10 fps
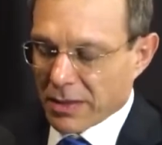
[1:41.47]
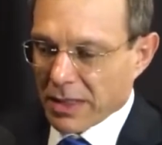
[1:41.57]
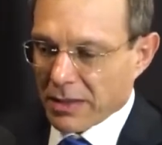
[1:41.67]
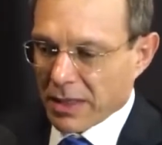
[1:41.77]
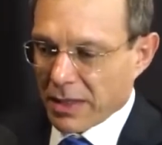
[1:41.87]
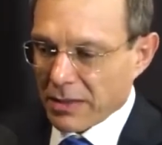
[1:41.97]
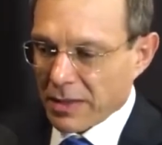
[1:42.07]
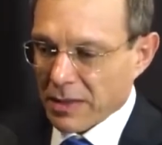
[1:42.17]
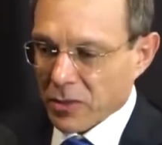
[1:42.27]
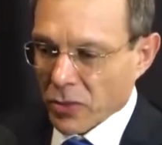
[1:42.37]
they
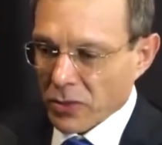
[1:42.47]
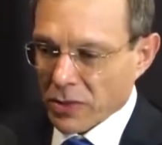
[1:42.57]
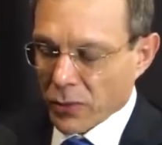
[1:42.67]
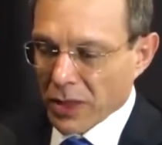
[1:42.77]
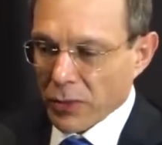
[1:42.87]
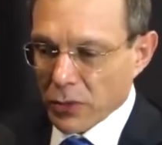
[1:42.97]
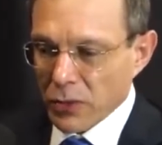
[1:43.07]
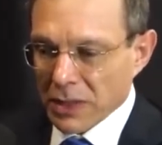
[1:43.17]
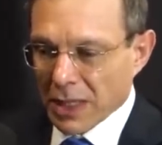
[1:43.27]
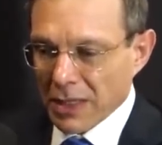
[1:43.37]
distort the way we do
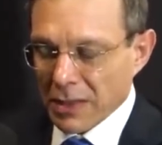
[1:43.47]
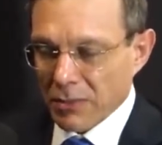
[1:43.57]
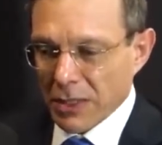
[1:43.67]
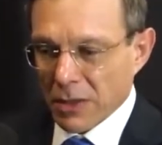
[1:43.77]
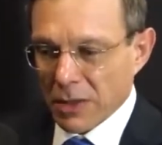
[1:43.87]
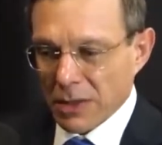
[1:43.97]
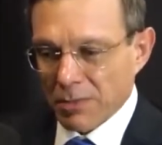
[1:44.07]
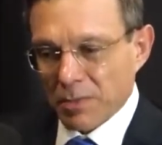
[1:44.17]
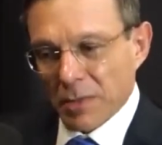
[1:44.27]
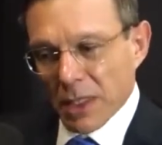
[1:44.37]
science, because
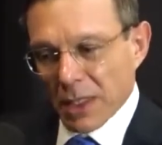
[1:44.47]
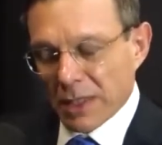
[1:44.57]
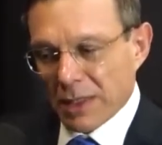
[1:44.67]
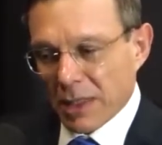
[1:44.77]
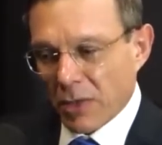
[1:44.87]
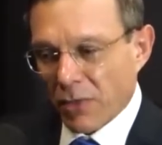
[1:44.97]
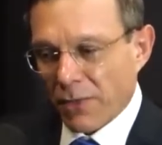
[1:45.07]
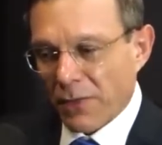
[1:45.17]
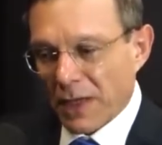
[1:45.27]
instead of